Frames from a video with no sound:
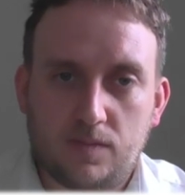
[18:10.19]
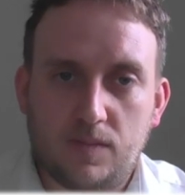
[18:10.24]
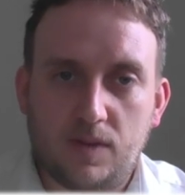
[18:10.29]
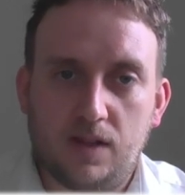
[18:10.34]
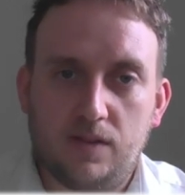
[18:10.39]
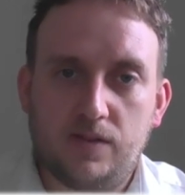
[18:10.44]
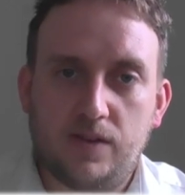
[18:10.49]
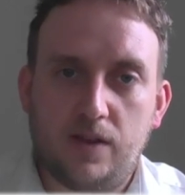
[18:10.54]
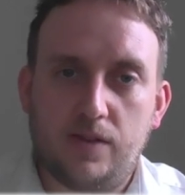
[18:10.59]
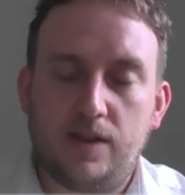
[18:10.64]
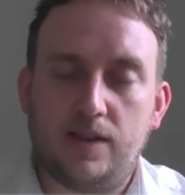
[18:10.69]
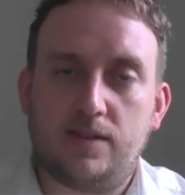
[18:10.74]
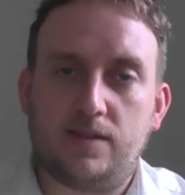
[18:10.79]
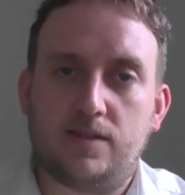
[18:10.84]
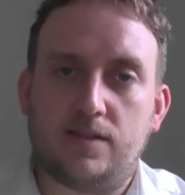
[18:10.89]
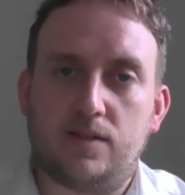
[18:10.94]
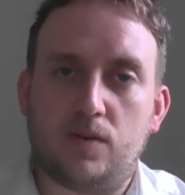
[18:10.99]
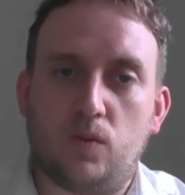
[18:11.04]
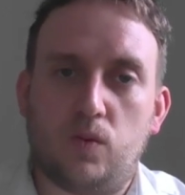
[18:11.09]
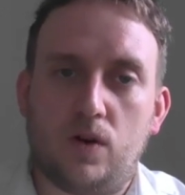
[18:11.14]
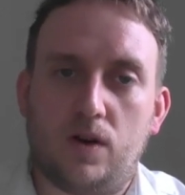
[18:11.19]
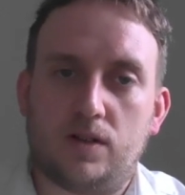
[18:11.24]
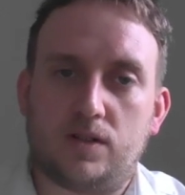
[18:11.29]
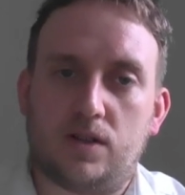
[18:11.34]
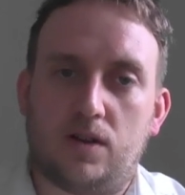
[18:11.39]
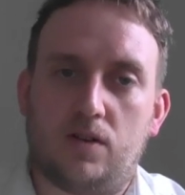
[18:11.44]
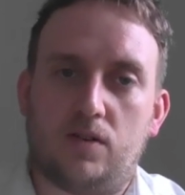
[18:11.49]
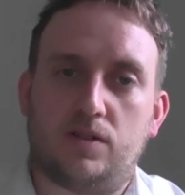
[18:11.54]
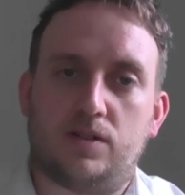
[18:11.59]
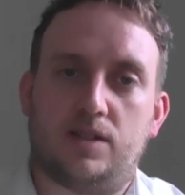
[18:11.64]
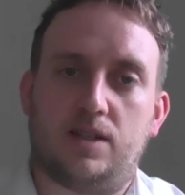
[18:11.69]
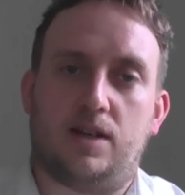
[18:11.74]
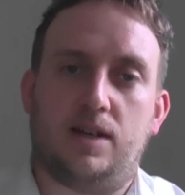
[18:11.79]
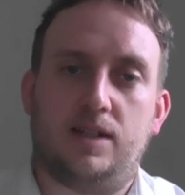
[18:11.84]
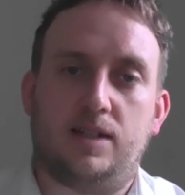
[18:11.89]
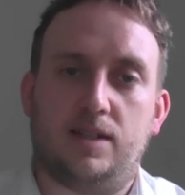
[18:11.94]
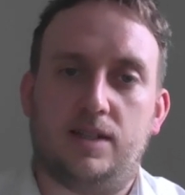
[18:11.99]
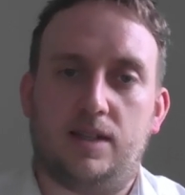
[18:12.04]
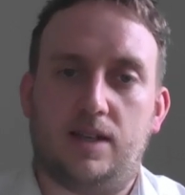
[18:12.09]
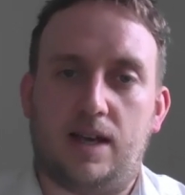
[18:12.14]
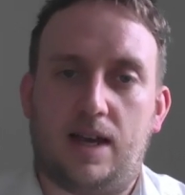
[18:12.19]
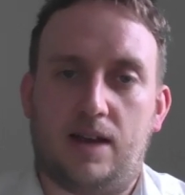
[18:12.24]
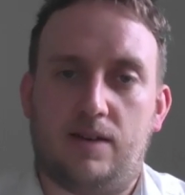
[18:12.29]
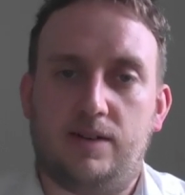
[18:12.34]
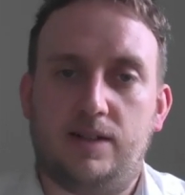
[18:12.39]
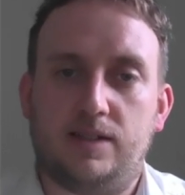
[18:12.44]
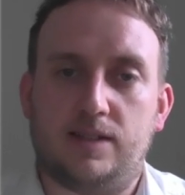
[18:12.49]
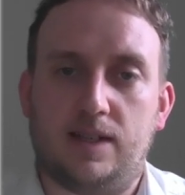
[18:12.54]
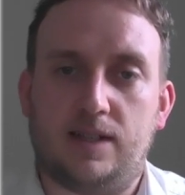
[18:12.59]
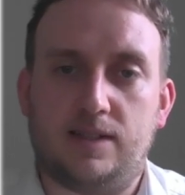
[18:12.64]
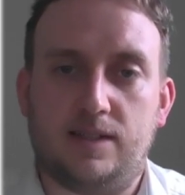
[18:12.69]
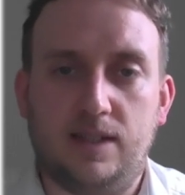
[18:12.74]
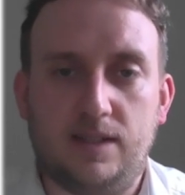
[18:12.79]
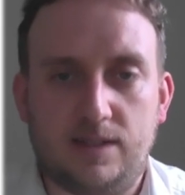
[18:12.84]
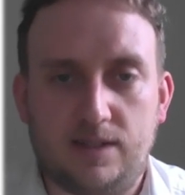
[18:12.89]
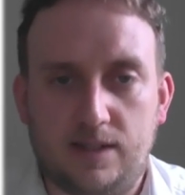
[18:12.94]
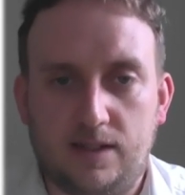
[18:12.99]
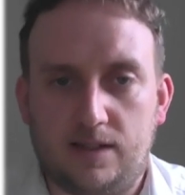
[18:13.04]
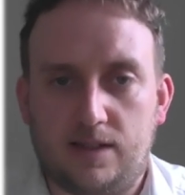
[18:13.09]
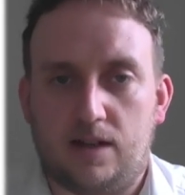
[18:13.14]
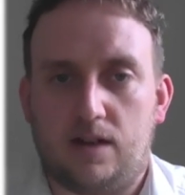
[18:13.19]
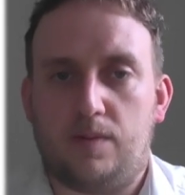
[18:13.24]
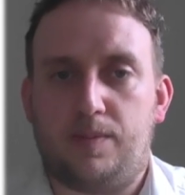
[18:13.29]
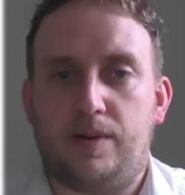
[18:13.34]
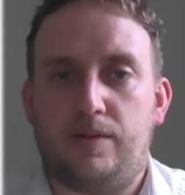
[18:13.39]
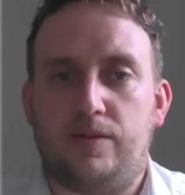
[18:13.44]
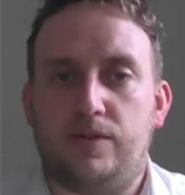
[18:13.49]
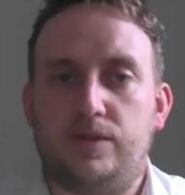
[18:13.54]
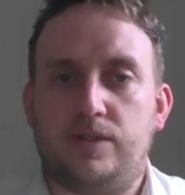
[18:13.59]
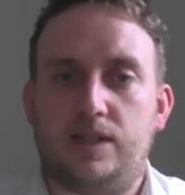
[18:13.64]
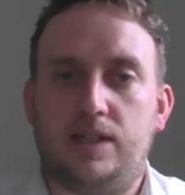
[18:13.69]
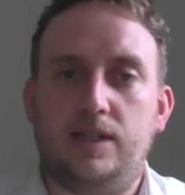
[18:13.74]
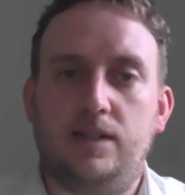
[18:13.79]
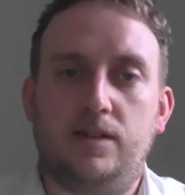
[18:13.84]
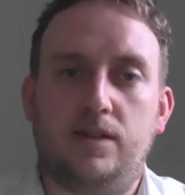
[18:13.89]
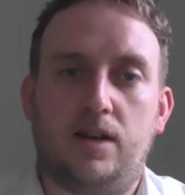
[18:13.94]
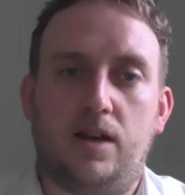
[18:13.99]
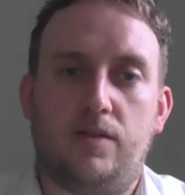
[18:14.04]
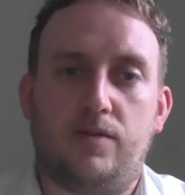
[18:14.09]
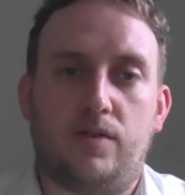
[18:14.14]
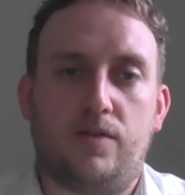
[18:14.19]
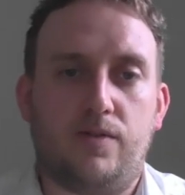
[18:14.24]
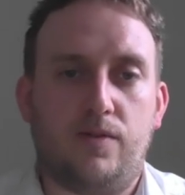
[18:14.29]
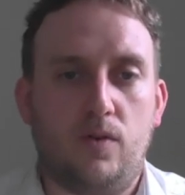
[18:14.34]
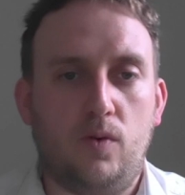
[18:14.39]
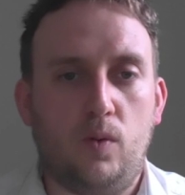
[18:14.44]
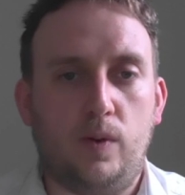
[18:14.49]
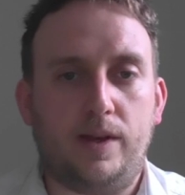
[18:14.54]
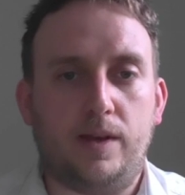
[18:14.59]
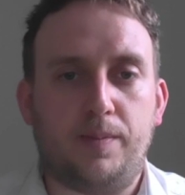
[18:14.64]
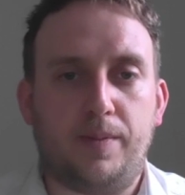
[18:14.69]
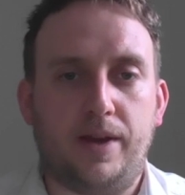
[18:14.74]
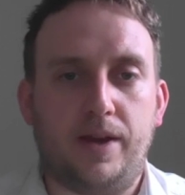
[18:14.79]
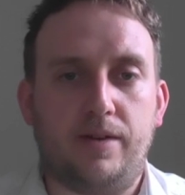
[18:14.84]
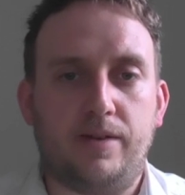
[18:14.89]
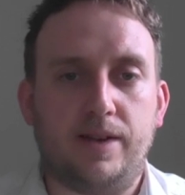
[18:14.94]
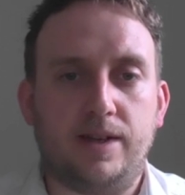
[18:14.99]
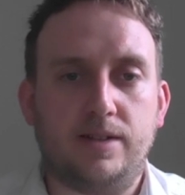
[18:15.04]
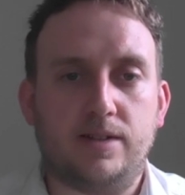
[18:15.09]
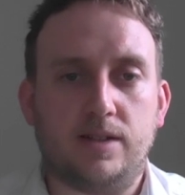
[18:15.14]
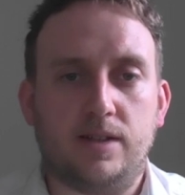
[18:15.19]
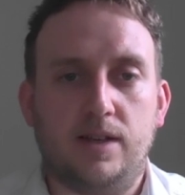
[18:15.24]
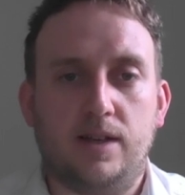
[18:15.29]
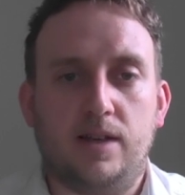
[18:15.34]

So this worked alongside Harry's existing therapy routine over a full week period.